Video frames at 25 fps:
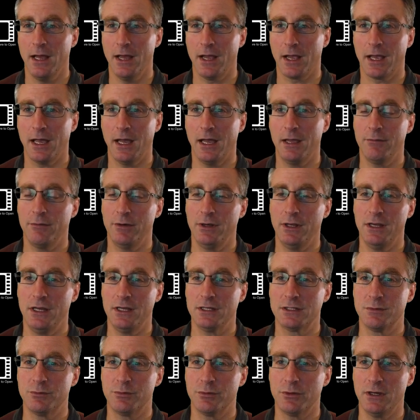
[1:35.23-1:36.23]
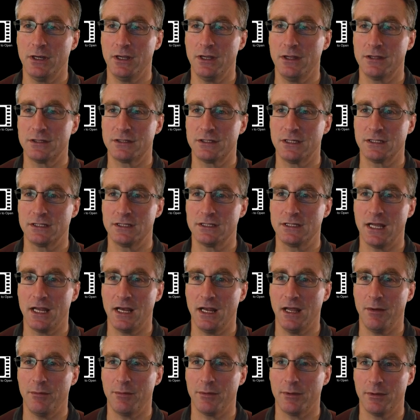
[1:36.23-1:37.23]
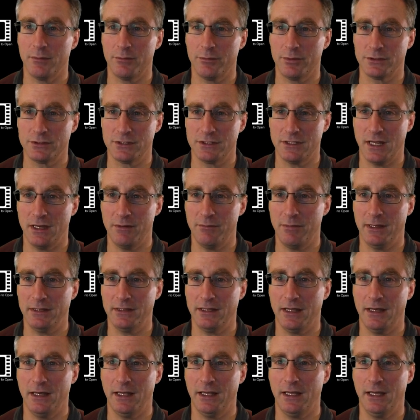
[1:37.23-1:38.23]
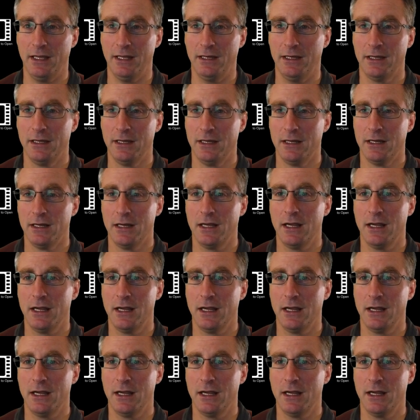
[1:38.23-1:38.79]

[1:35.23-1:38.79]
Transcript: Okay, when he needs to breathe, sticks his head up, puts his head back down again.